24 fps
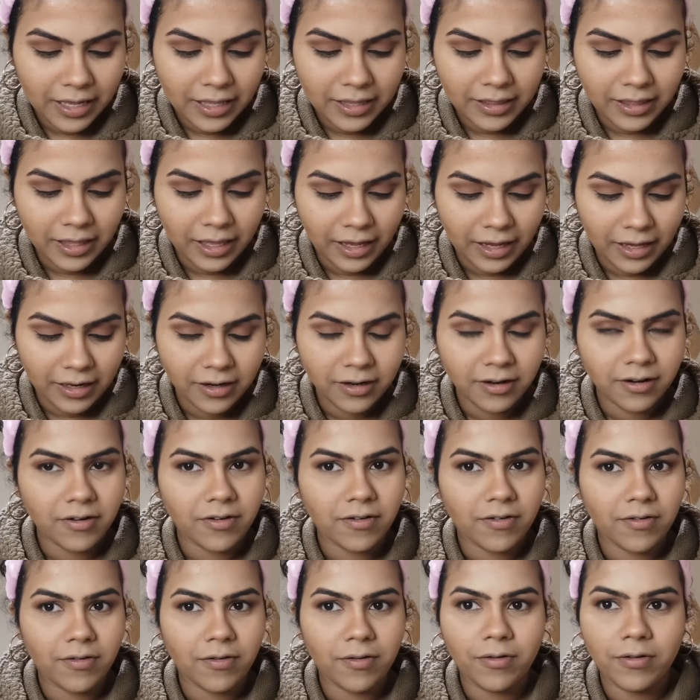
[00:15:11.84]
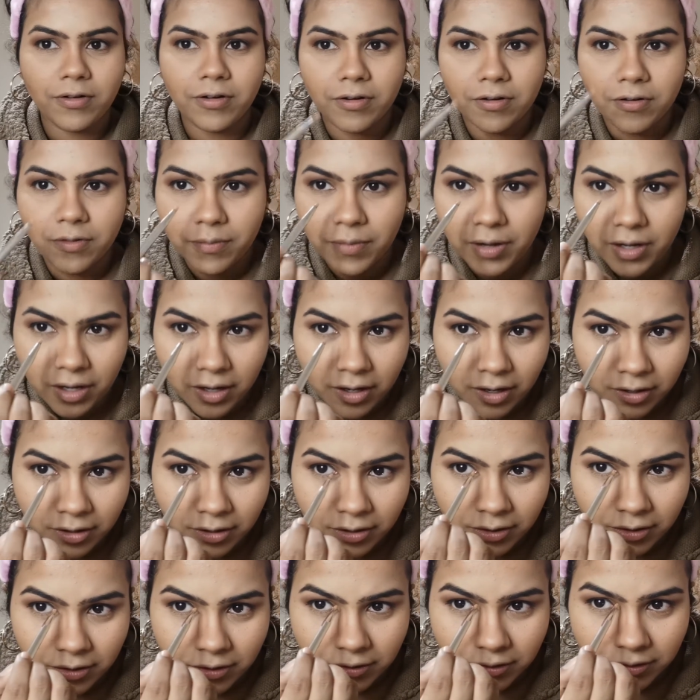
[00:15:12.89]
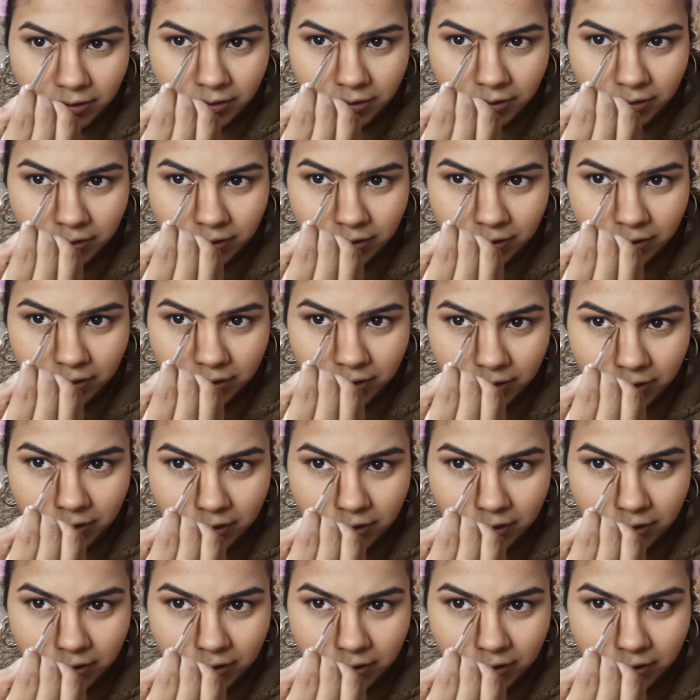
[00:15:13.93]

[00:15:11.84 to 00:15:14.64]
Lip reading: the inner corner of my eyes.